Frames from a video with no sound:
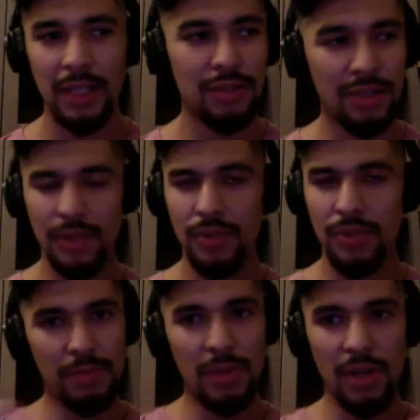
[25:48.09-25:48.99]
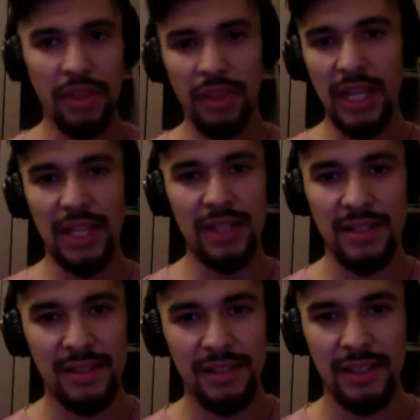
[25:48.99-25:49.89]
So those small
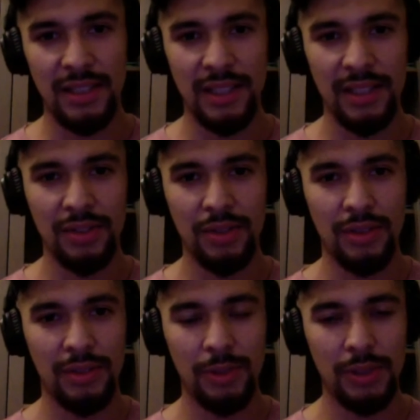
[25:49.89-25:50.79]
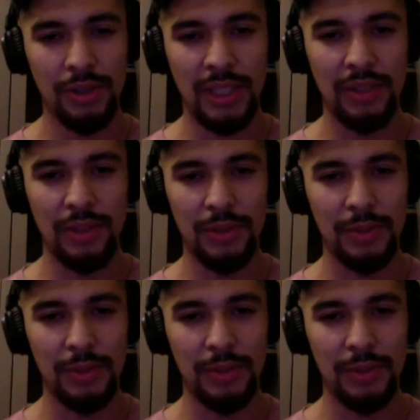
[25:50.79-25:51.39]
things you can do.